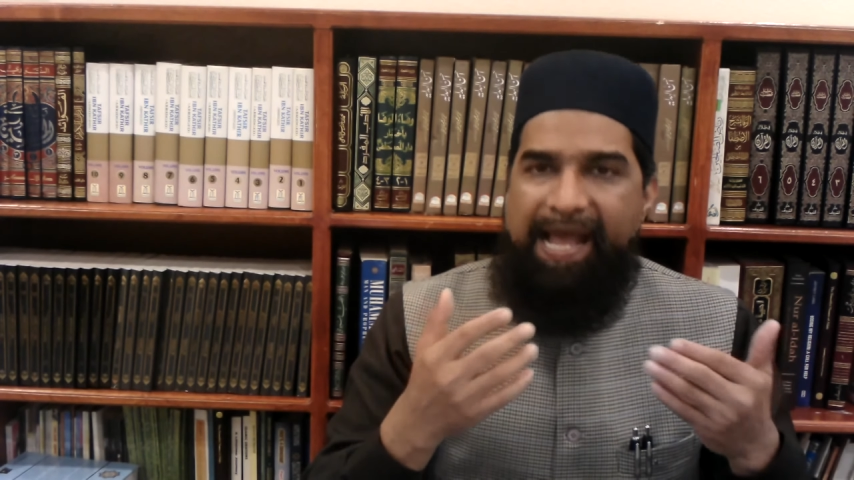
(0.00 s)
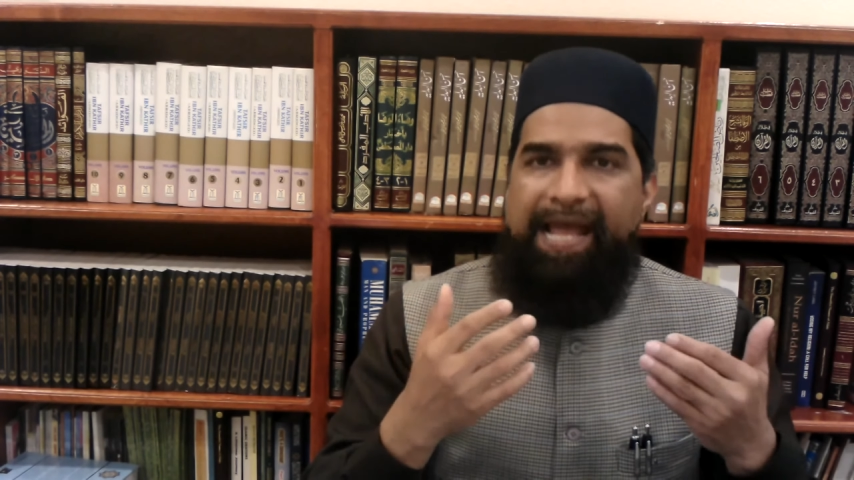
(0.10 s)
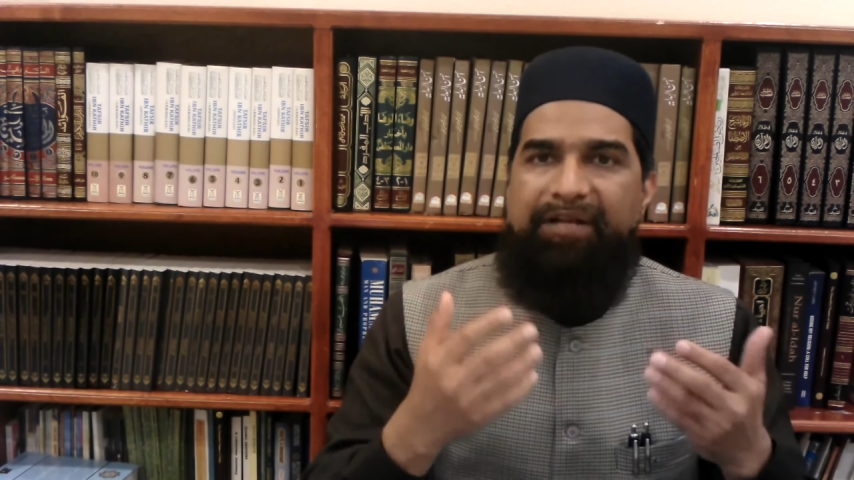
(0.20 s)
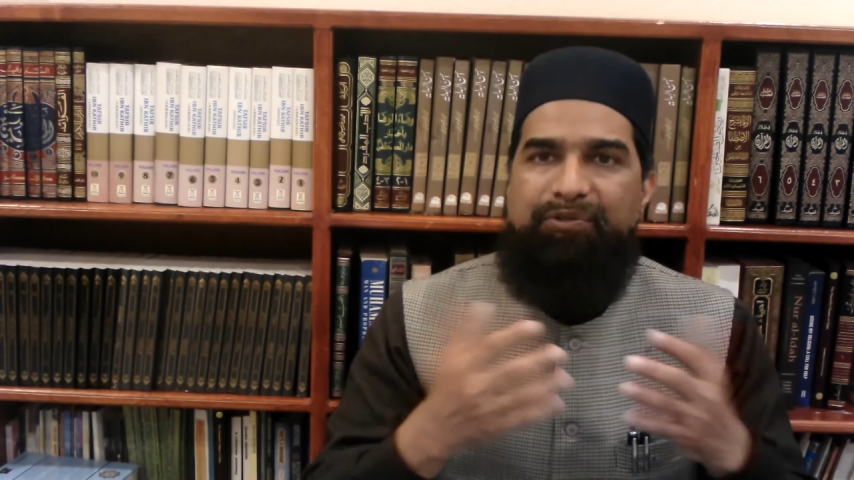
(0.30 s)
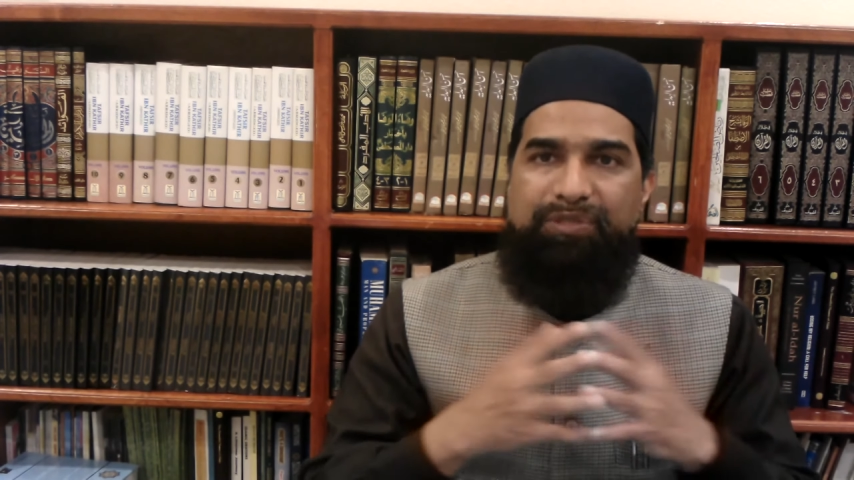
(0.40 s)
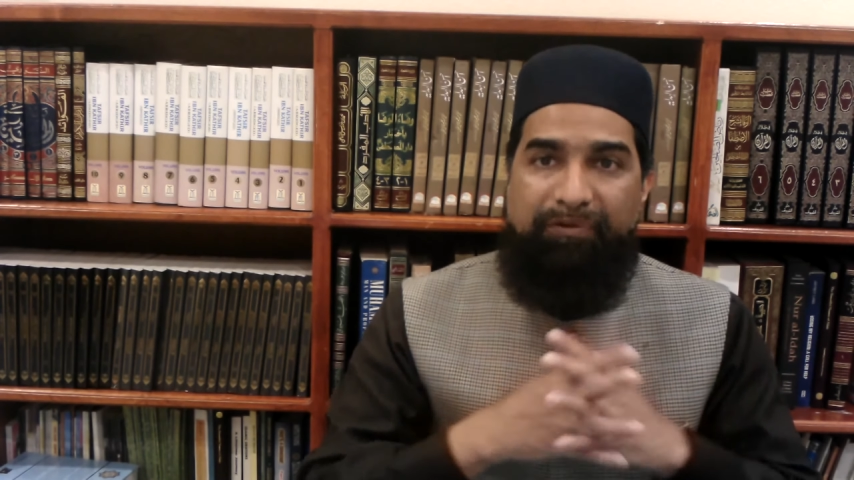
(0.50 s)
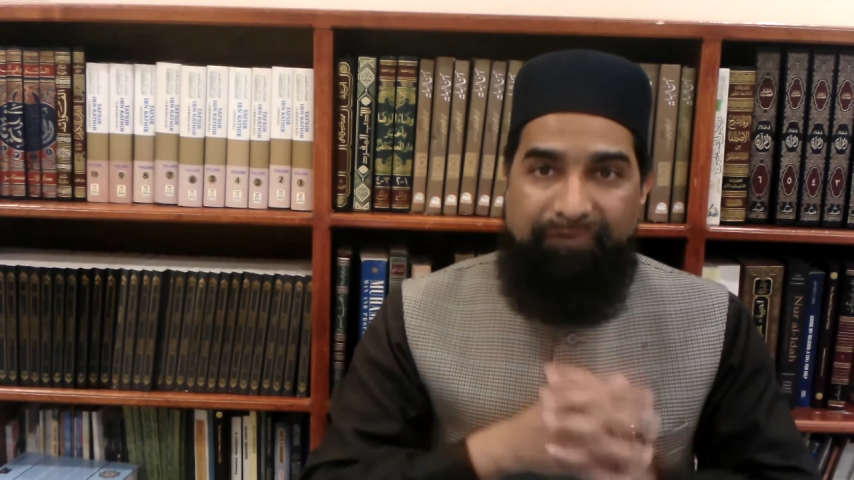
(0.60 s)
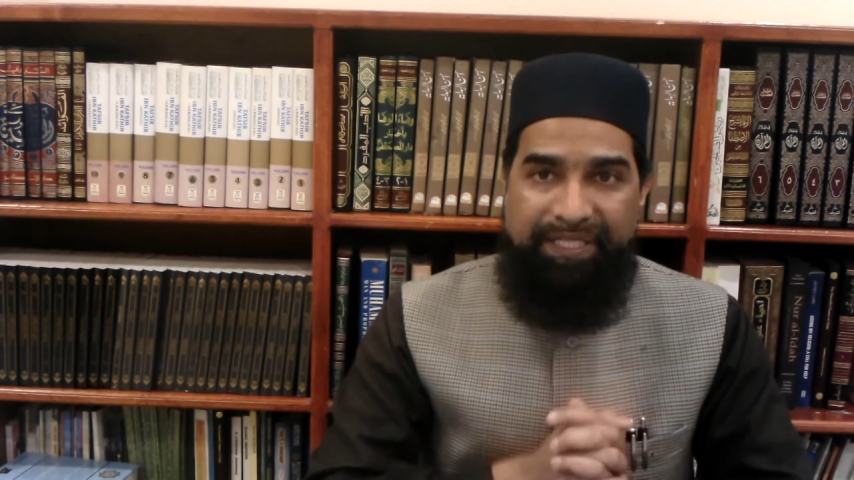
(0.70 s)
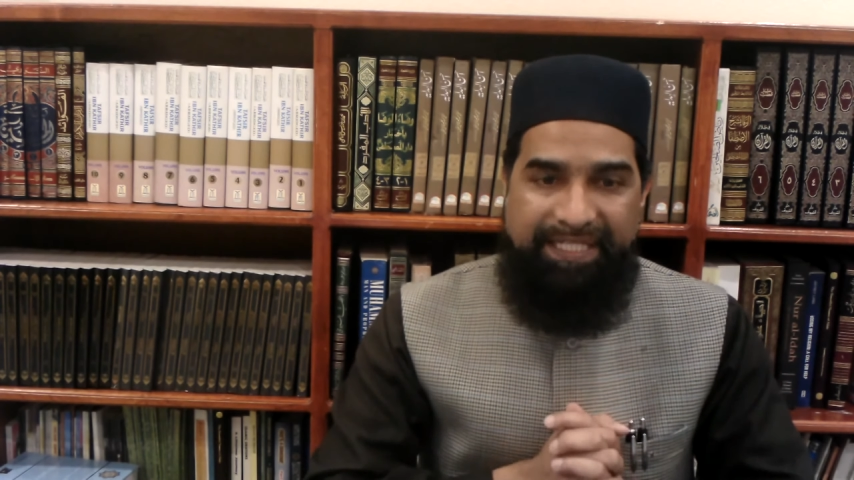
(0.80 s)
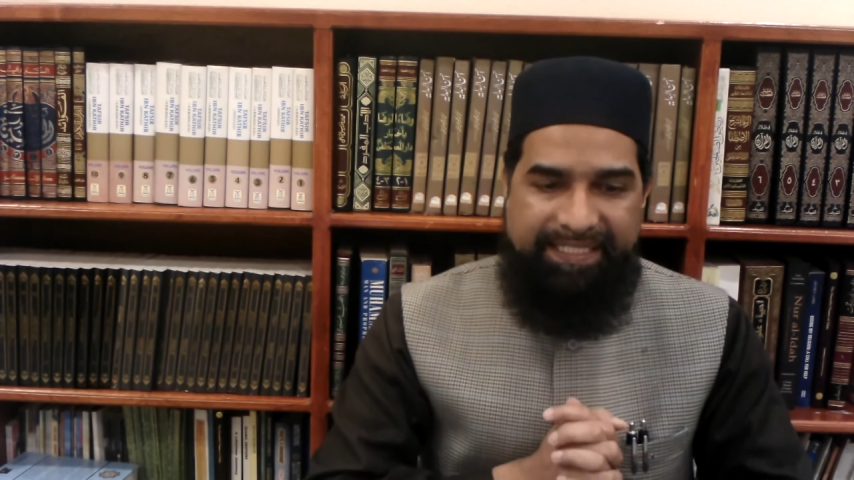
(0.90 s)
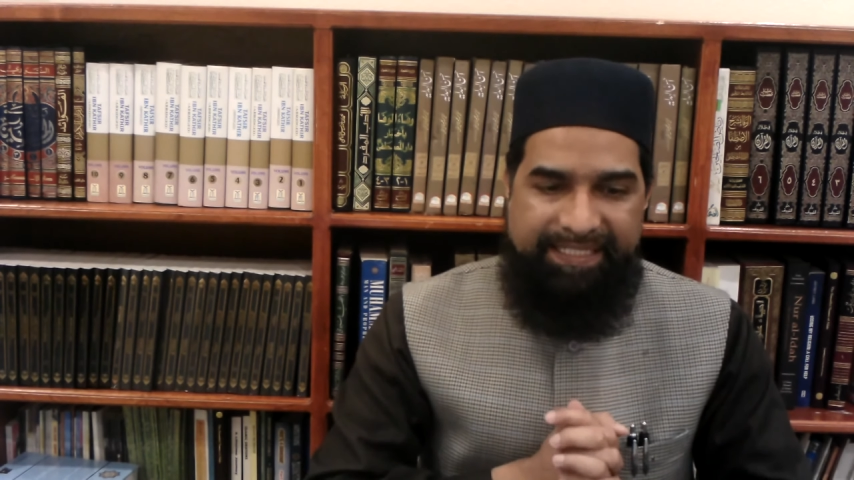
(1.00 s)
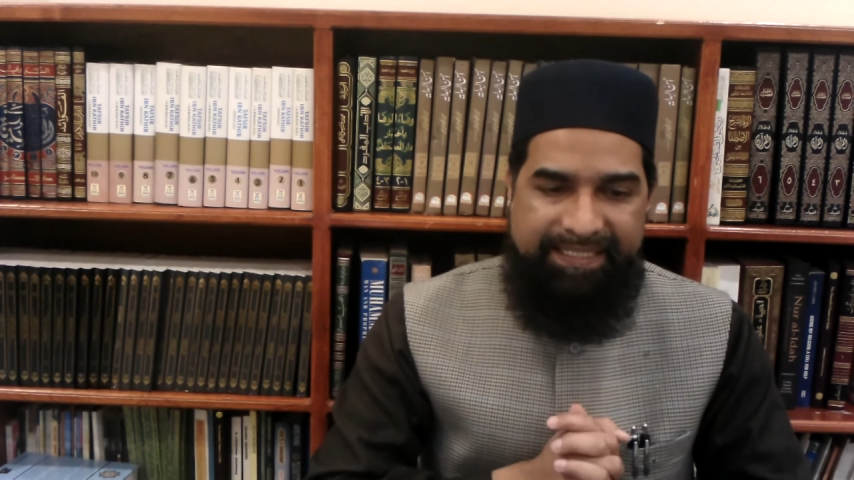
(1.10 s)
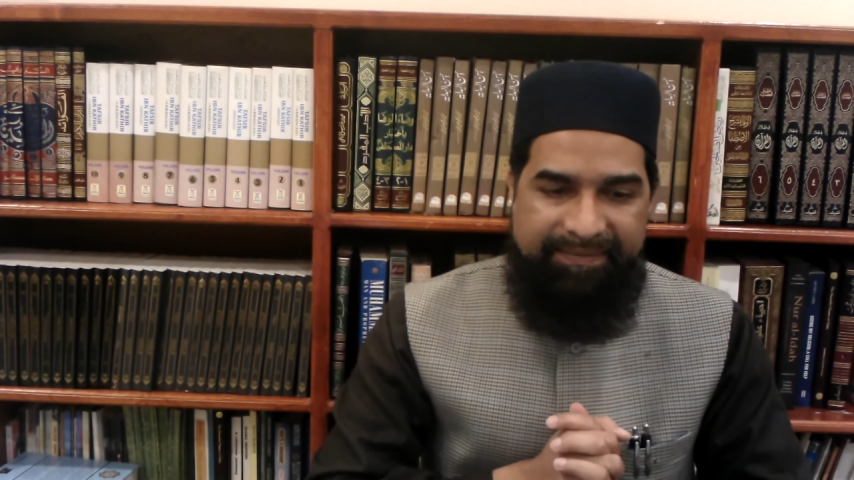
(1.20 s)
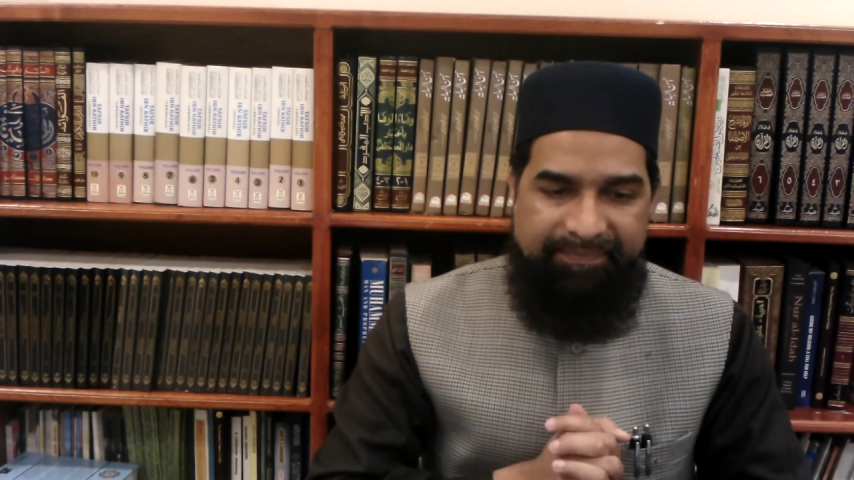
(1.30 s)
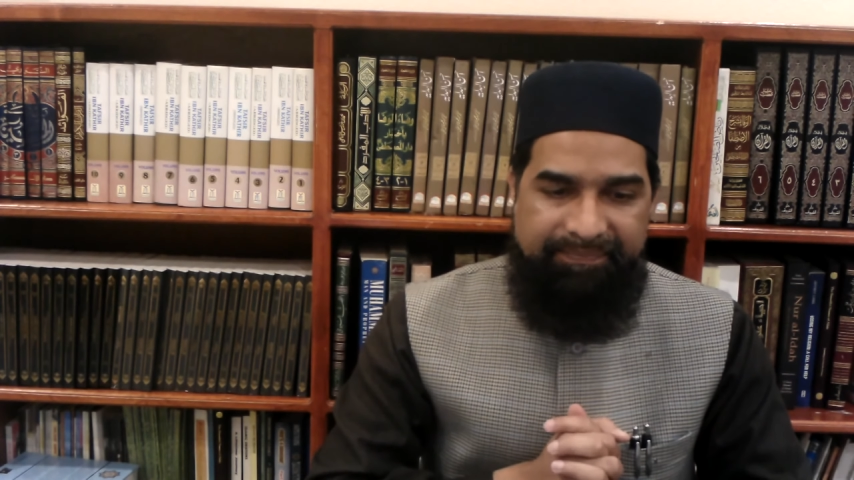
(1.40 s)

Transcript: and to the weak.